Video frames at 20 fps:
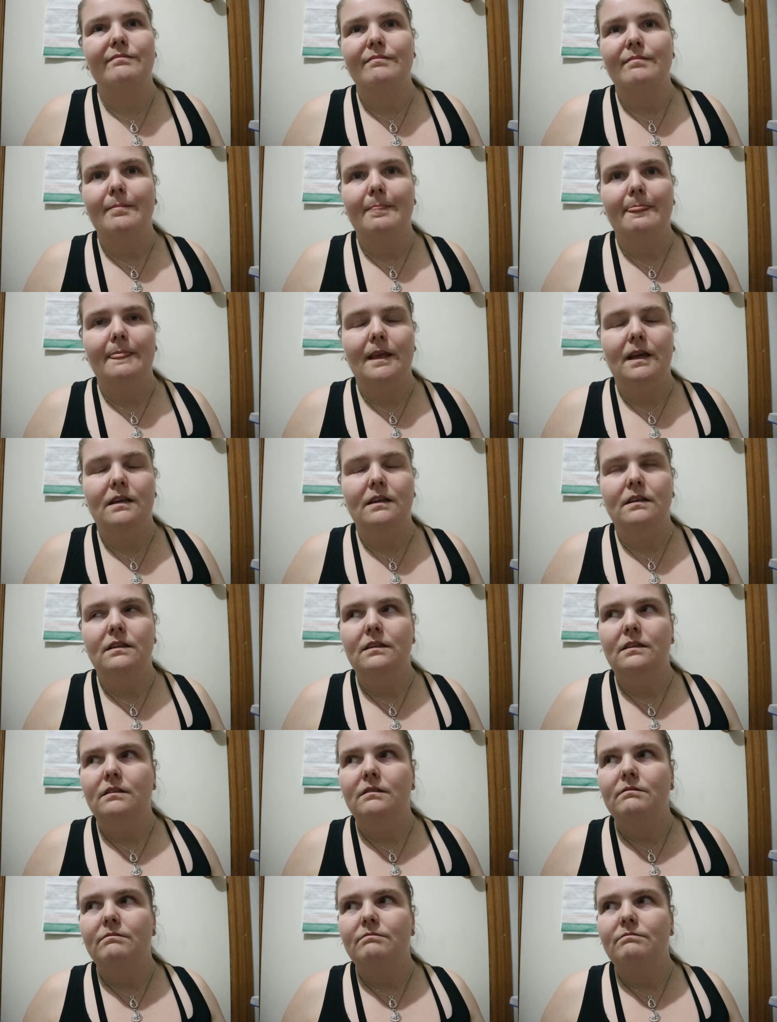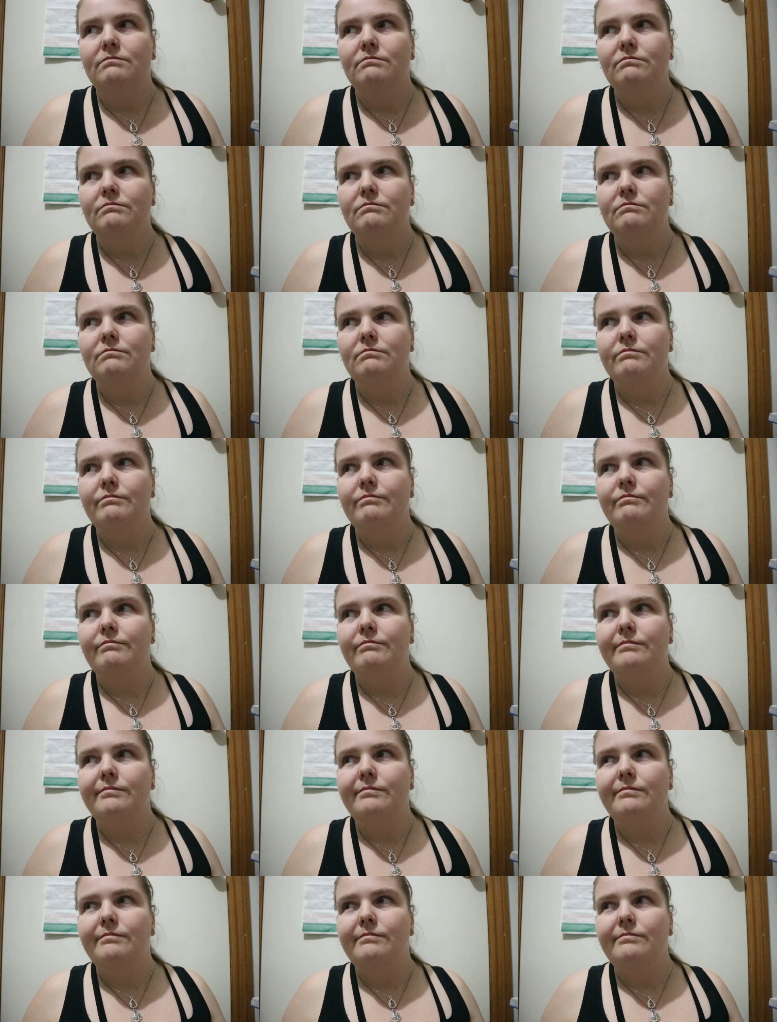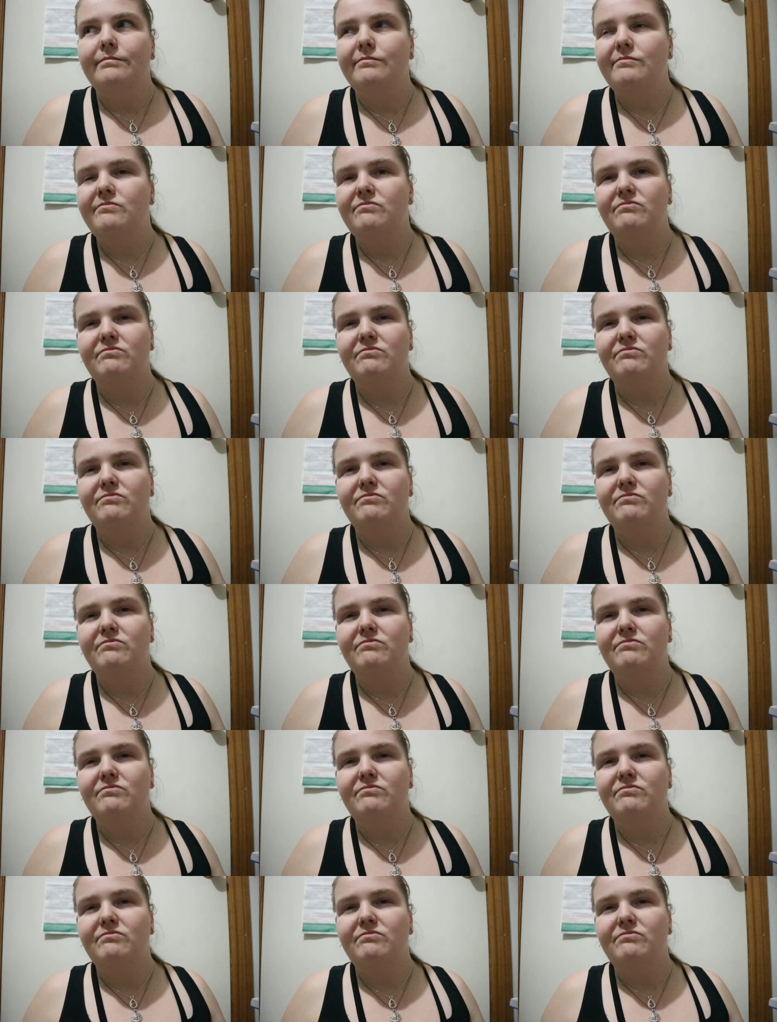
No one is speaking in this clip.